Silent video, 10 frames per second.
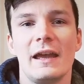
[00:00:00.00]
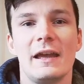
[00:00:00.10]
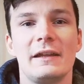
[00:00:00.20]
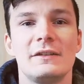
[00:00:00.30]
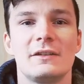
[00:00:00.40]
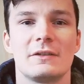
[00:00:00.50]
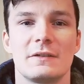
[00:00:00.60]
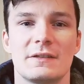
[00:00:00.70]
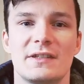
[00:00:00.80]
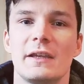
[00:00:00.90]
And
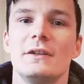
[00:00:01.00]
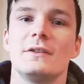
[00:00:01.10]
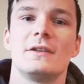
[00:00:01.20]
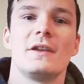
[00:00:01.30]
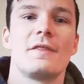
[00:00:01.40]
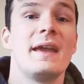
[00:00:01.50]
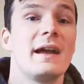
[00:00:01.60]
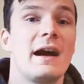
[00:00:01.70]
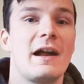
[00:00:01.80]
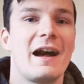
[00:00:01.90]
second, they
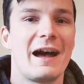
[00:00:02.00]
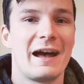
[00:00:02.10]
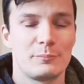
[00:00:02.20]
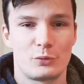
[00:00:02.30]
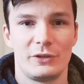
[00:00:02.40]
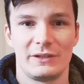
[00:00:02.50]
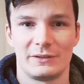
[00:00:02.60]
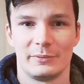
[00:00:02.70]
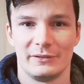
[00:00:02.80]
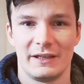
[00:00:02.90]
are
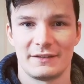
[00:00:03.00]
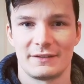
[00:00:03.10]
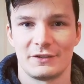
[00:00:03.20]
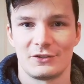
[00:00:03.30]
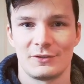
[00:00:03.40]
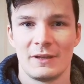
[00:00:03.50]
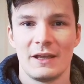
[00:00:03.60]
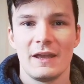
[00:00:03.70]
unpredictable as such.